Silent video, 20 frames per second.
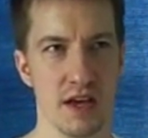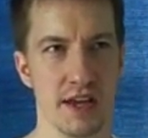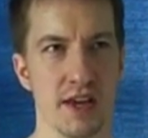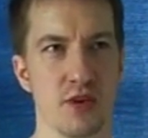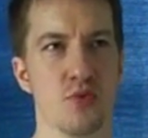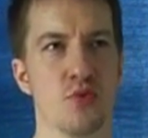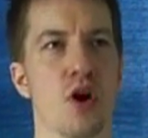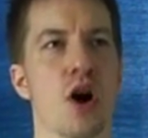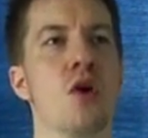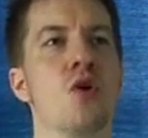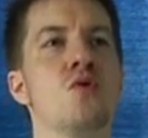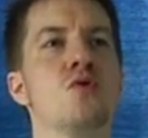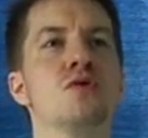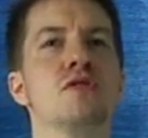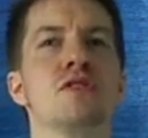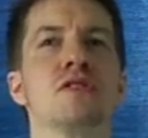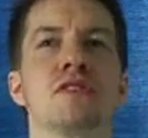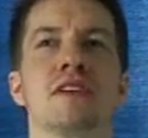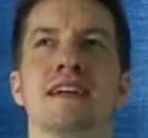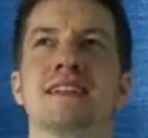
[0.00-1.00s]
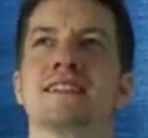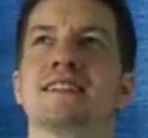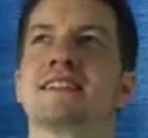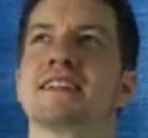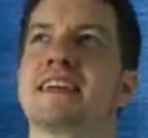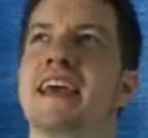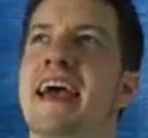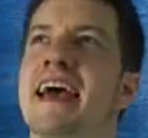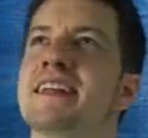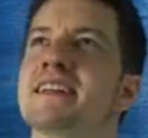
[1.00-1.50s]
He rose and
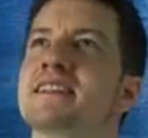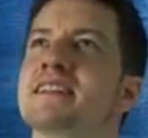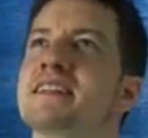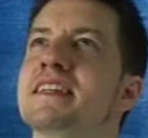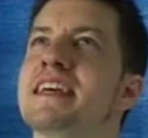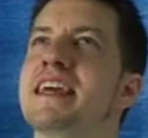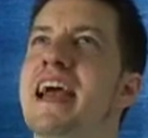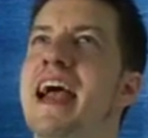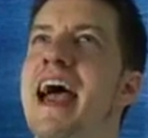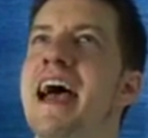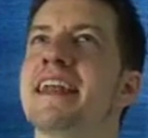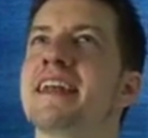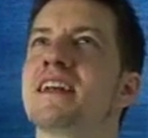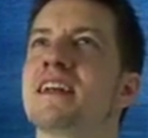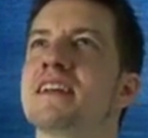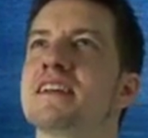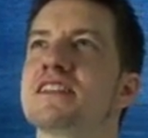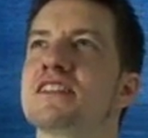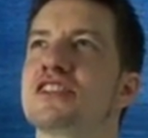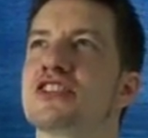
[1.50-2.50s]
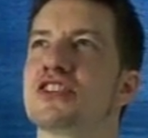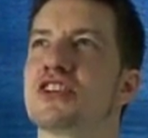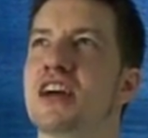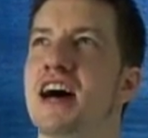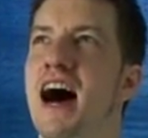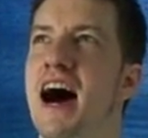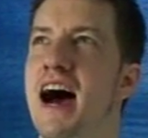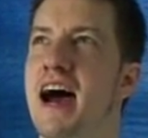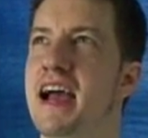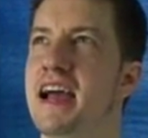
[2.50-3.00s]
scanned the endless
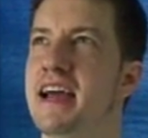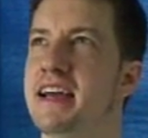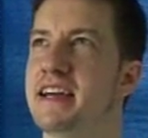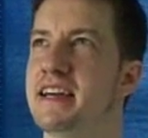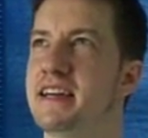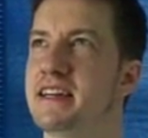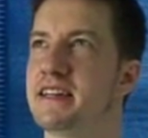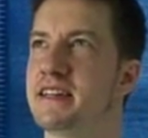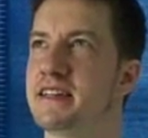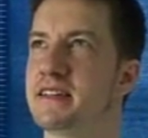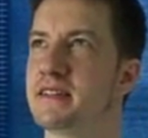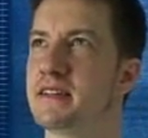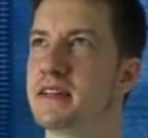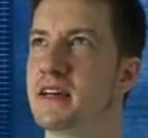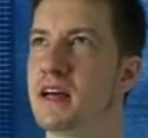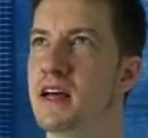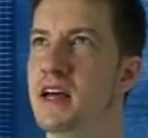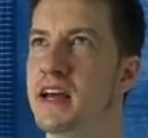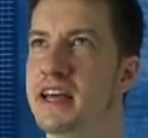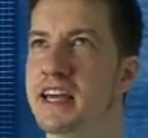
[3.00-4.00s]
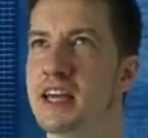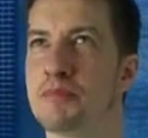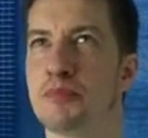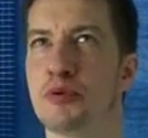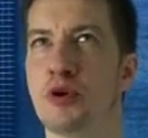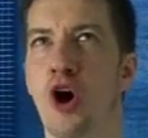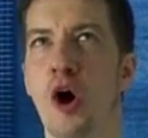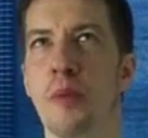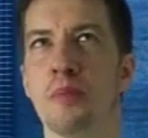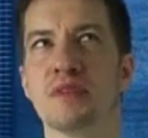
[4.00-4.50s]
sky. He
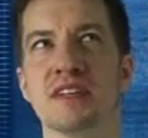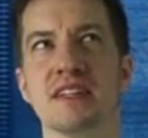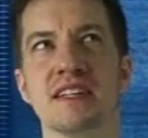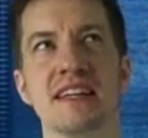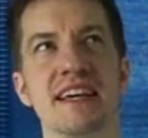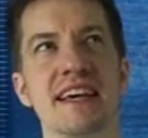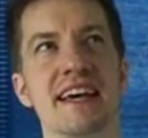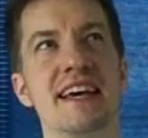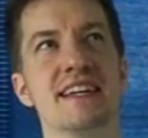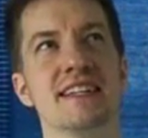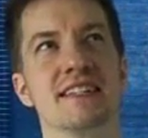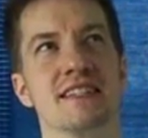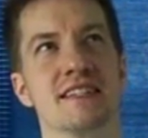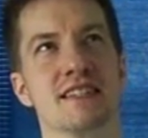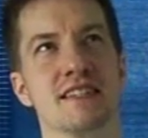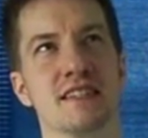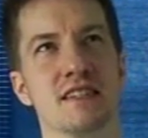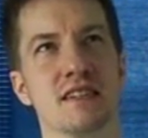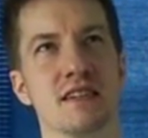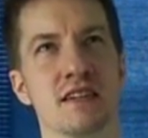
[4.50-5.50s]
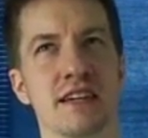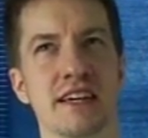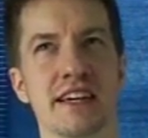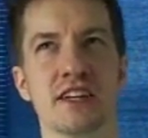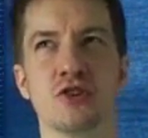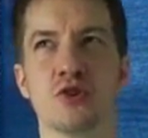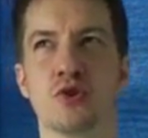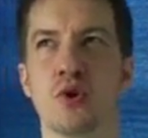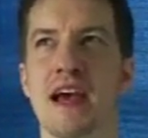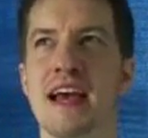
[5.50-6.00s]
probed the is,
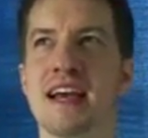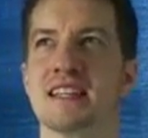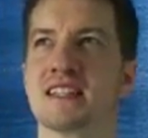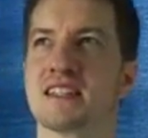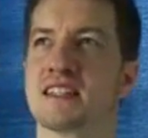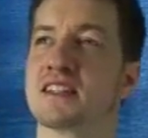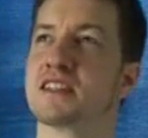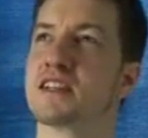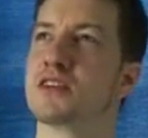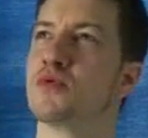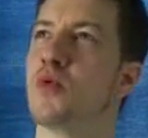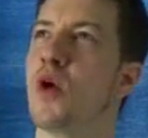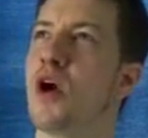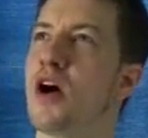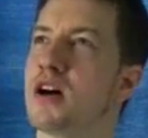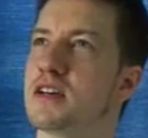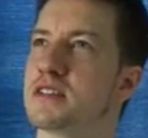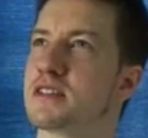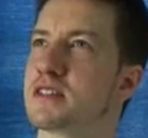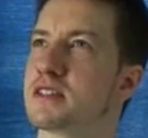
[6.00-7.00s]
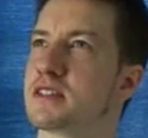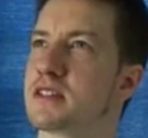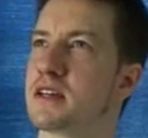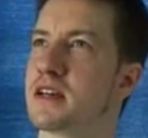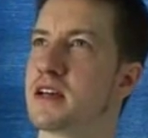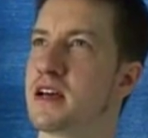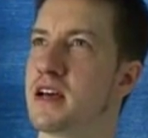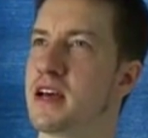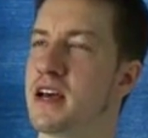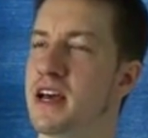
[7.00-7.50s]
he traced the was,
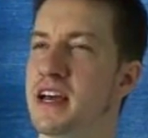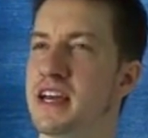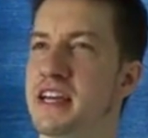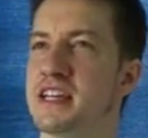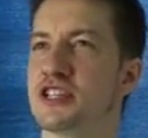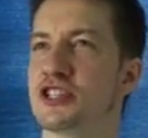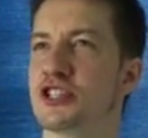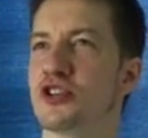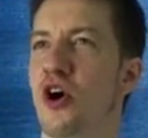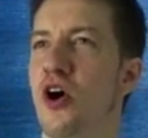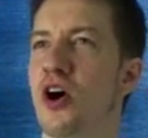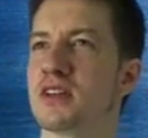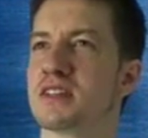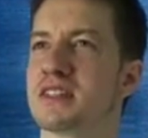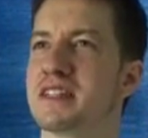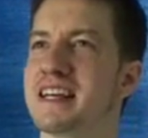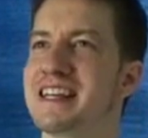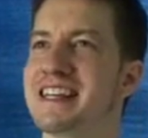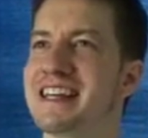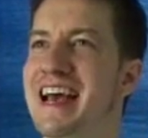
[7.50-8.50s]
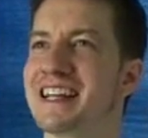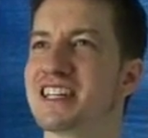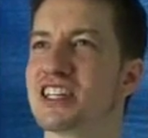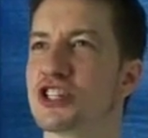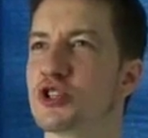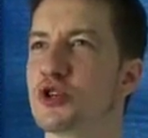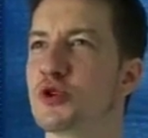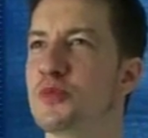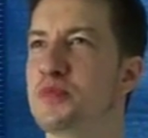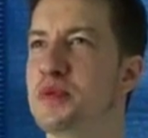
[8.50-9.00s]
he sought the yet
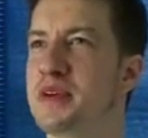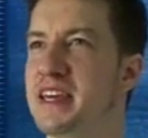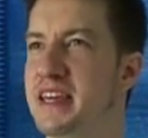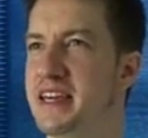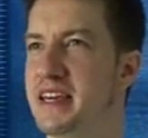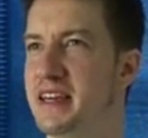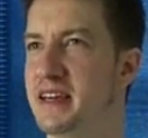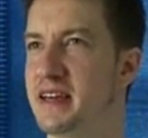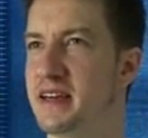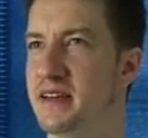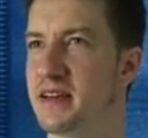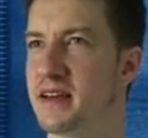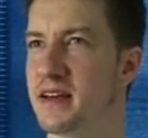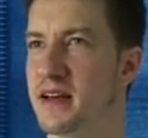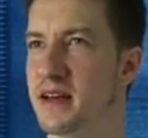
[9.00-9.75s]
to be,